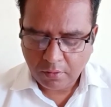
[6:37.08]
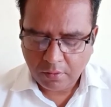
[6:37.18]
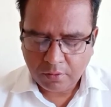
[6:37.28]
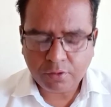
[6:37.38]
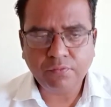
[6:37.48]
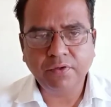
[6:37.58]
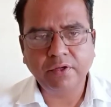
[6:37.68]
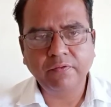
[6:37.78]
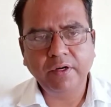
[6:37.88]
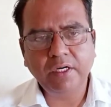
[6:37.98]
So
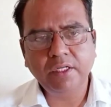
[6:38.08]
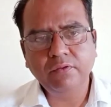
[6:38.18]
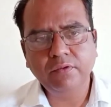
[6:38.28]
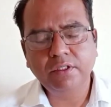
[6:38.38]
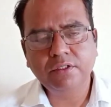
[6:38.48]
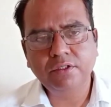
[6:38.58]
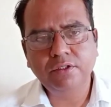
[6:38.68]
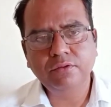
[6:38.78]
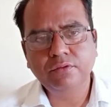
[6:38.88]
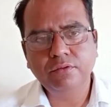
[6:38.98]
frequently
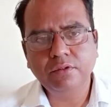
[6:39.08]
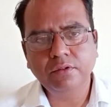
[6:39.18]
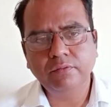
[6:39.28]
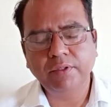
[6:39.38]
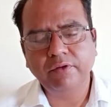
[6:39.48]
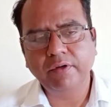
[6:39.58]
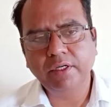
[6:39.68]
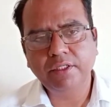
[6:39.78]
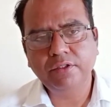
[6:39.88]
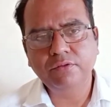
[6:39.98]

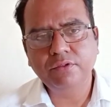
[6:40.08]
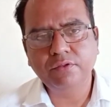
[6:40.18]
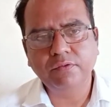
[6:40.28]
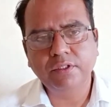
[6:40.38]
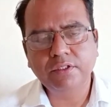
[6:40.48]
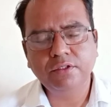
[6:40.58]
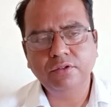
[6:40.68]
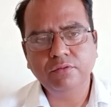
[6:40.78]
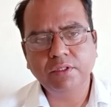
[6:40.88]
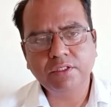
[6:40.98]
used words
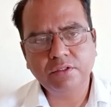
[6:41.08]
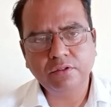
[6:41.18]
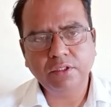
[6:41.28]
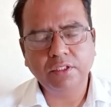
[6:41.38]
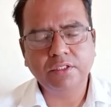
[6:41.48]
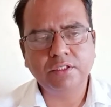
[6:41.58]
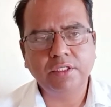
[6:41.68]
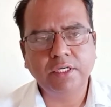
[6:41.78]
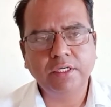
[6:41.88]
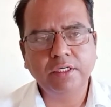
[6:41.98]
you must
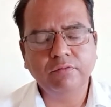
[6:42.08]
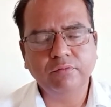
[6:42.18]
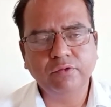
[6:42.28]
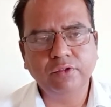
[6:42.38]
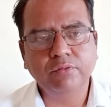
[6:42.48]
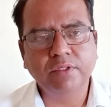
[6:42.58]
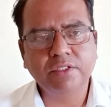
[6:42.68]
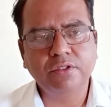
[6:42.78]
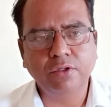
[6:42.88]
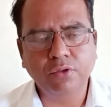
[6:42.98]
understand and you
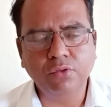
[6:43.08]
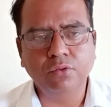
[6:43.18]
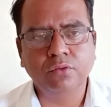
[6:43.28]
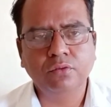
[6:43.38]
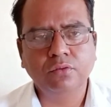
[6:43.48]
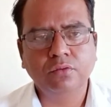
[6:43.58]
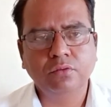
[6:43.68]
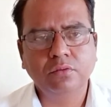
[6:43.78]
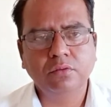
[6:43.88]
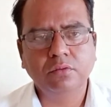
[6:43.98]
must know
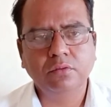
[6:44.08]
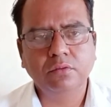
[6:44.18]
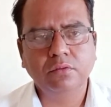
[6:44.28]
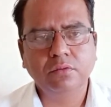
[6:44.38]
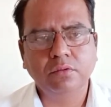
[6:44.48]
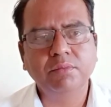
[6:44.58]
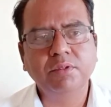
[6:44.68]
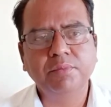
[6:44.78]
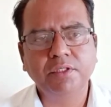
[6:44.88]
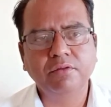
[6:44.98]
of the
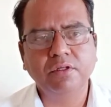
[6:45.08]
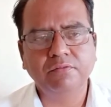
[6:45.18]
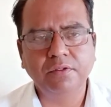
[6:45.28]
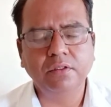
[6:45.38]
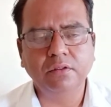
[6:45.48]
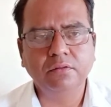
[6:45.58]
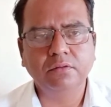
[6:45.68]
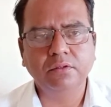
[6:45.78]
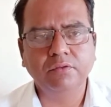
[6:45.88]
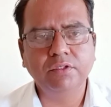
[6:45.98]
particular field
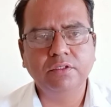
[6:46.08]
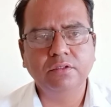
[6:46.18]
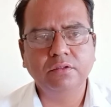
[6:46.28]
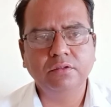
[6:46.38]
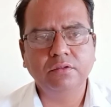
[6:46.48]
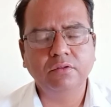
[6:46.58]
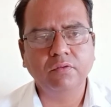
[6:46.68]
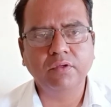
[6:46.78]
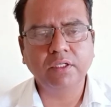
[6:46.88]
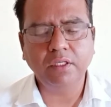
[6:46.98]
in which you are
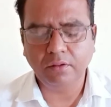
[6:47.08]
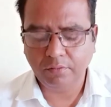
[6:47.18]
working.